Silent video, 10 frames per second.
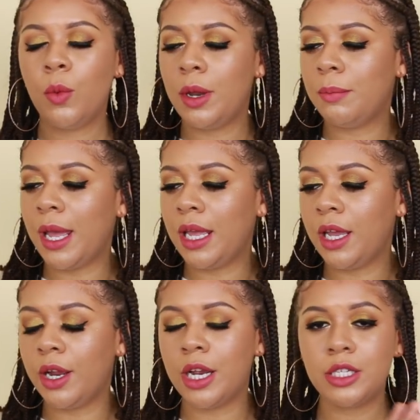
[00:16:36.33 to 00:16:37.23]
when my
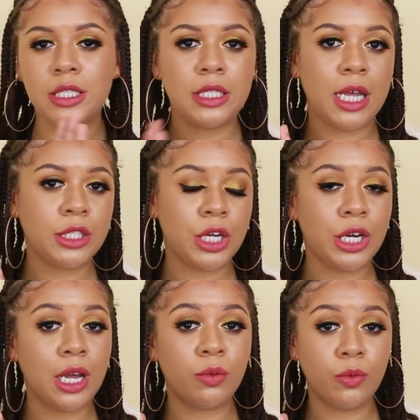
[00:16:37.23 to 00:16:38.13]
hair, it just did not
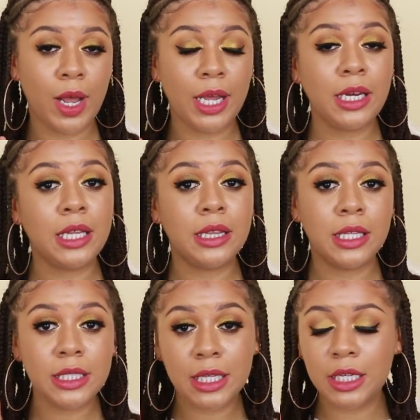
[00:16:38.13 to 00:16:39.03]
turn out right.
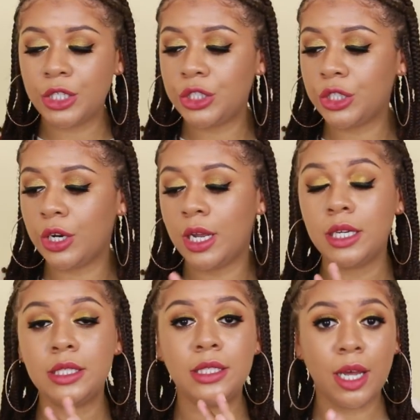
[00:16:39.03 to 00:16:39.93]
And this conditioner,
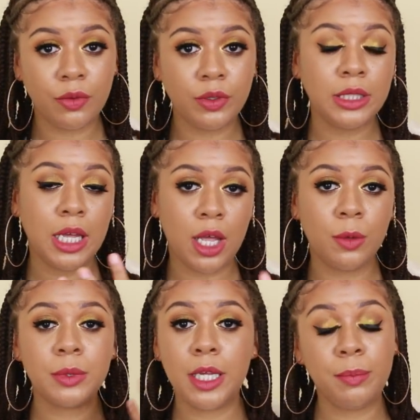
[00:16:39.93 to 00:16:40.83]
it definitely
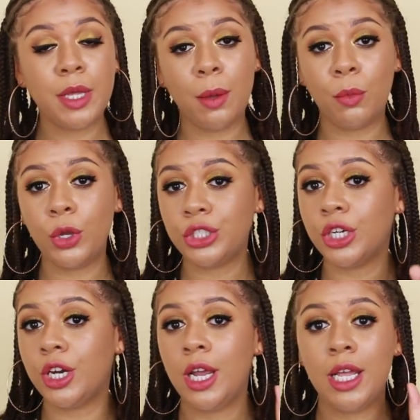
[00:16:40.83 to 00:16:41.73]
helped keep that
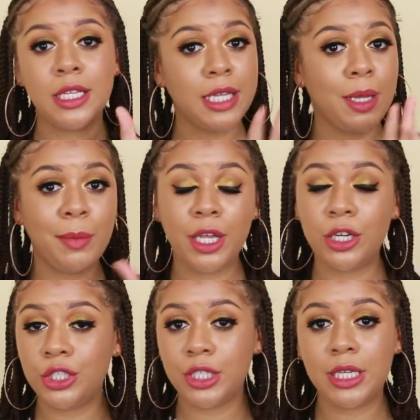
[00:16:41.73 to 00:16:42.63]
moisture, same
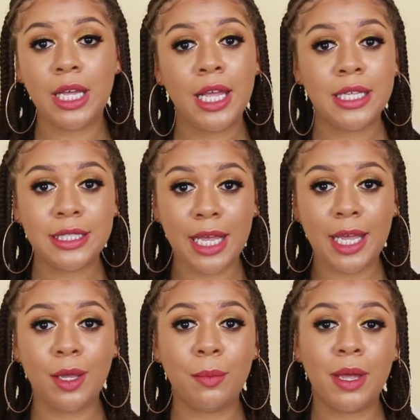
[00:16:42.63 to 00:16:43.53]
energy,
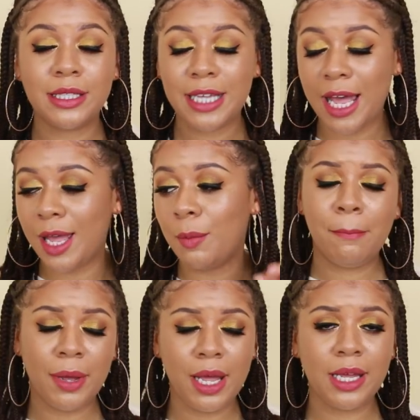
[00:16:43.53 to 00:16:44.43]
same time.
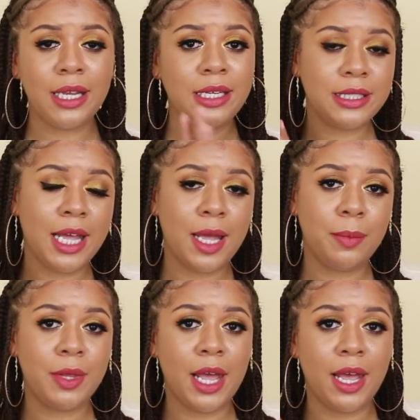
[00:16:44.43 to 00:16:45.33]
But
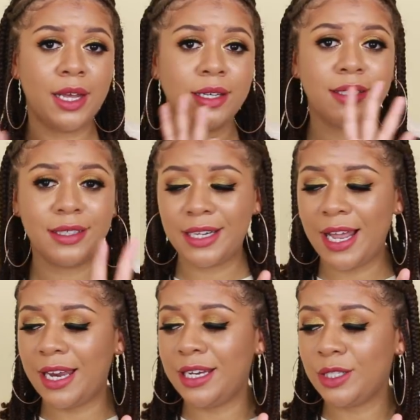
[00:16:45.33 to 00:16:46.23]
anytime that
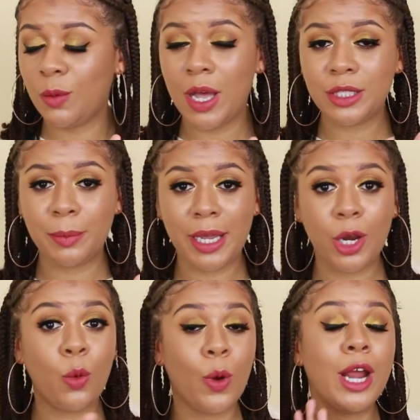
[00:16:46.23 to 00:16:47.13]
I need to wash my
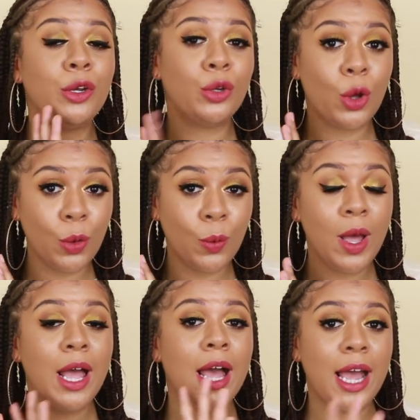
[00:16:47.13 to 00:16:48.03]
hair, or I know
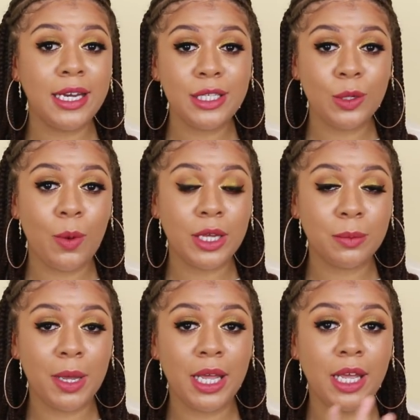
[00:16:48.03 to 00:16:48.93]
I need to wash
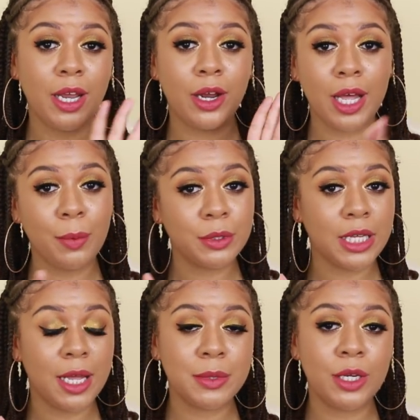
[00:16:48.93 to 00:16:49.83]
my hair a couple
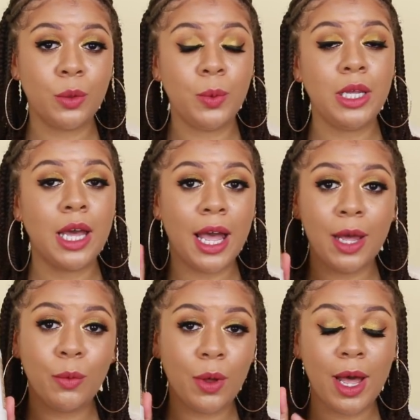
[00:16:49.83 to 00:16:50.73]
times in a week,
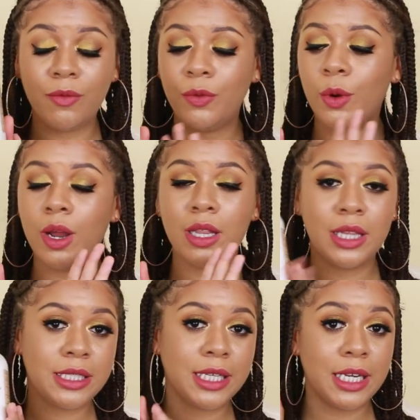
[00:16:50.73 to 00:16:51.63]
I will opt for
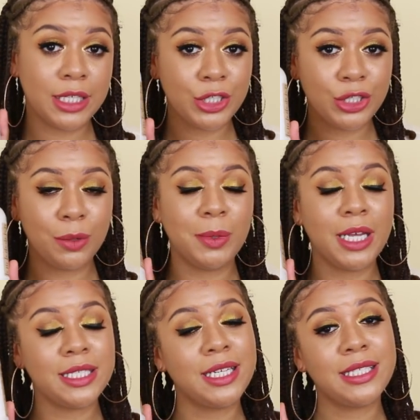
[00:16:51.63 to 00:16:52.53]
this conditioner
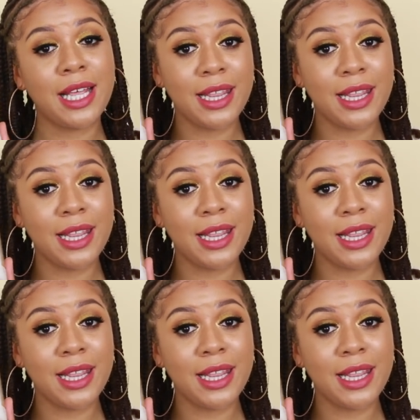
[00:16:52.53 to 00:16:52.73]
because it is